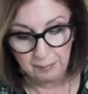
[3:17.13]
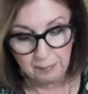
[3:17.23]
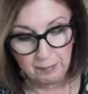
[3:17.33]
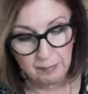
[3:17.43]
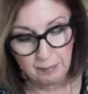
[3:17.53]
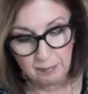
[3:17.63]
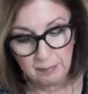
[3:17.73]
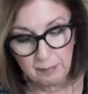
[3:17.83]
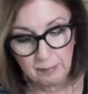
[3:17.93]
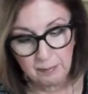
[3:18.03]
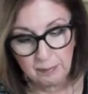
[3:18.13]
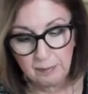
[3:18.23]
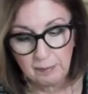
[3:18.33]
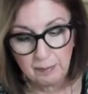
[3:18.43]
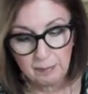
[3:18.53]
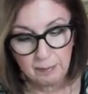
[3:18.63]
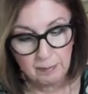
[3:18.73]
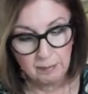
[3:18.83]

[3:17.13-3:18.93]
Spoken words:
Nobody speaks.